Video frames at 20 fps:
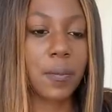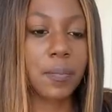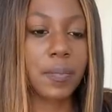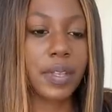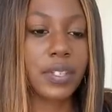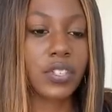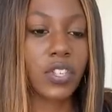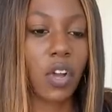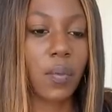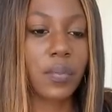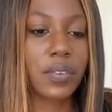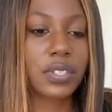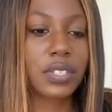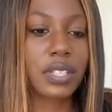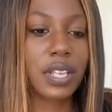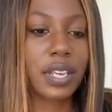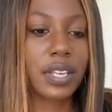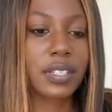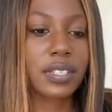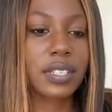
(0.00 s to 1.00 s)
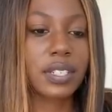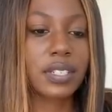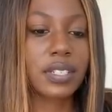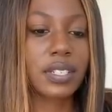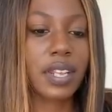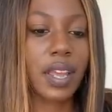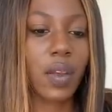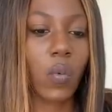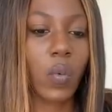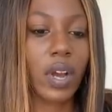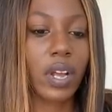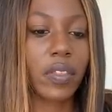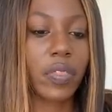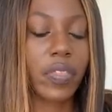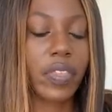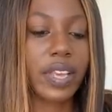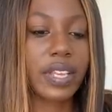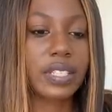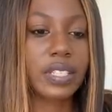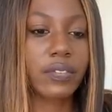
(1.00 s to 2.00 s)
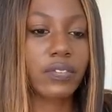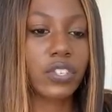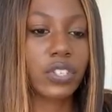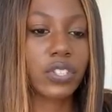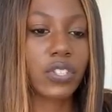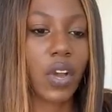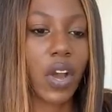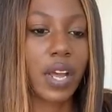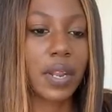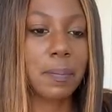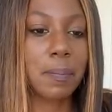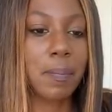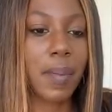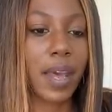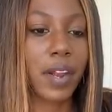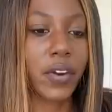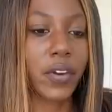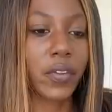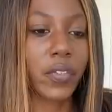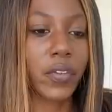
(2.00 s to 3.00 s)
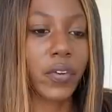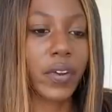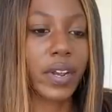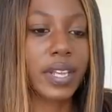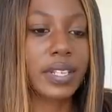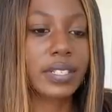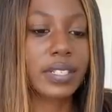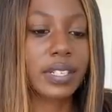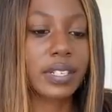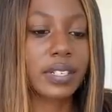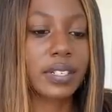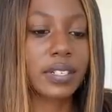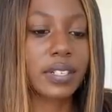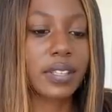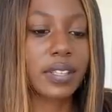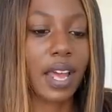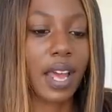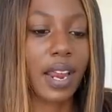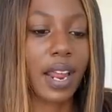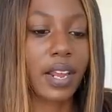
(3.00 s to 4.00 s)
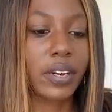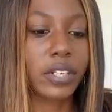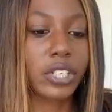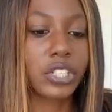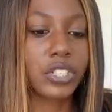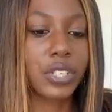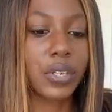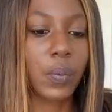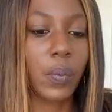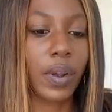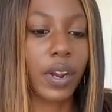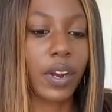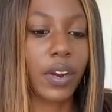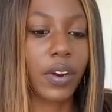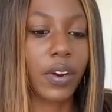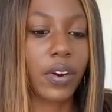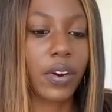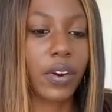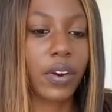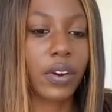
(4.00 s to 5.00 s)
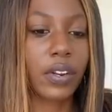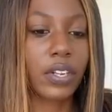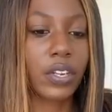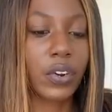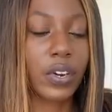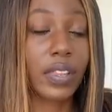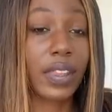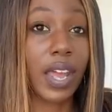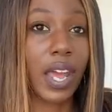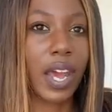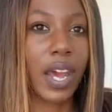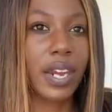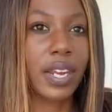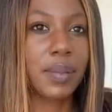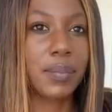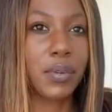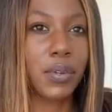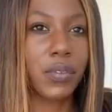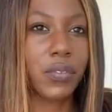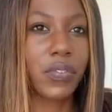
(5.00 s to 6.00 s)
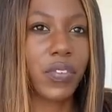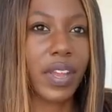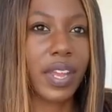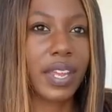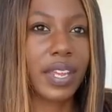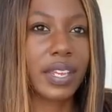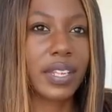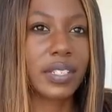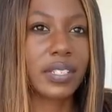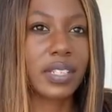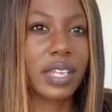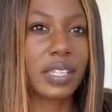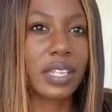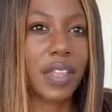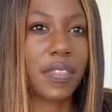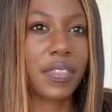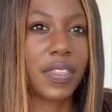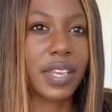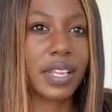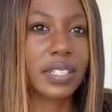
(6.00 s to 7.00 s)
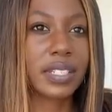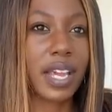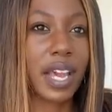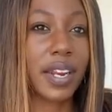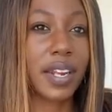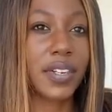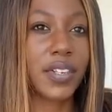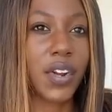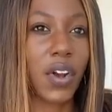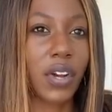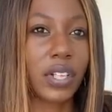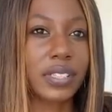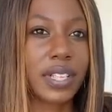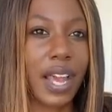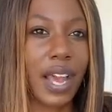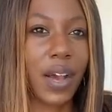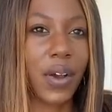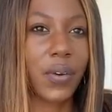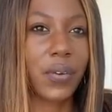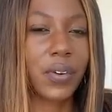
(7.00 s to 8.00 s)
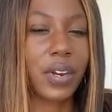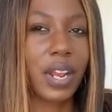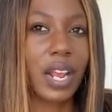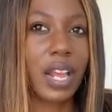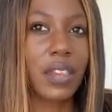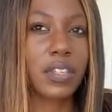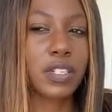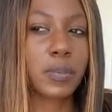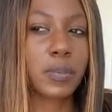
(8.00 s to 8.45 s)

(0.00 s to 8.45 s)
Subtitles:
It's almost like since day one, things have just gotten better. There isn't that energy where you're in the honeymoon phase and then things kind of dull down. This